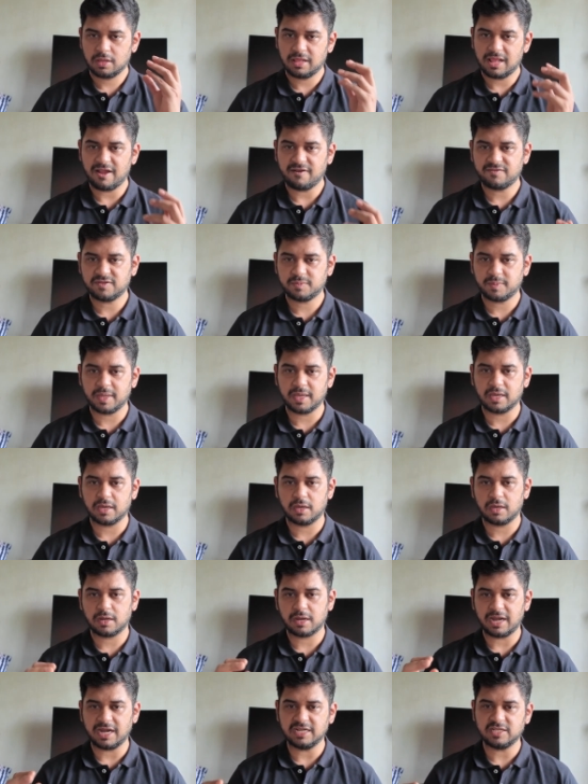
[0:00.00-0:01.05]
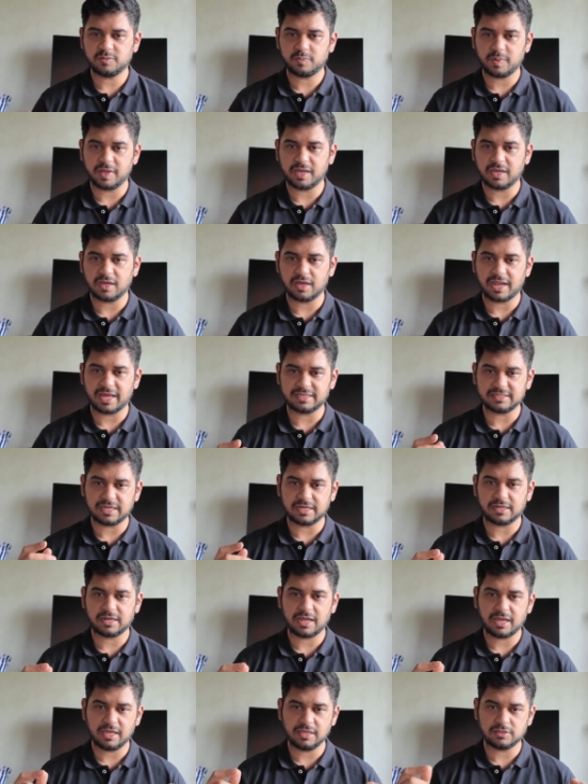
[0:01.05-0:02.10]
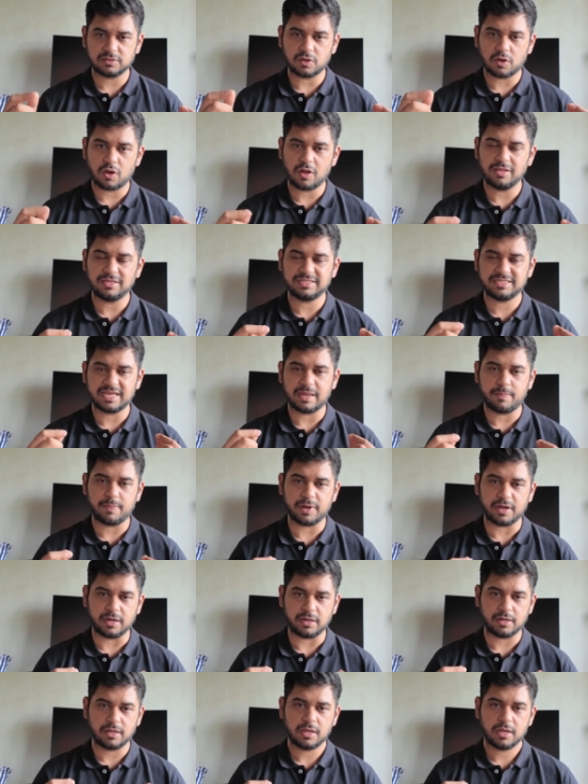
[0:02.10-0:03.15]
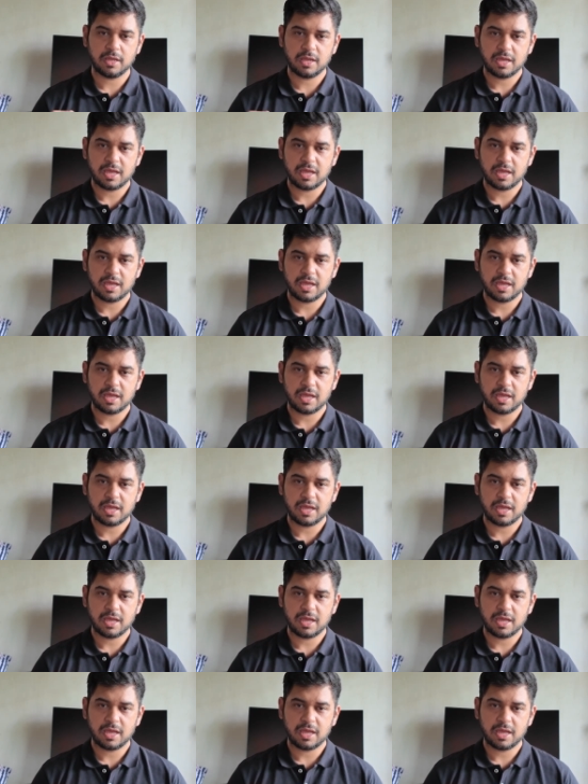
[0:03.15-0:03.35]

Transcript: left speaker, right speaker, etc., is all separate,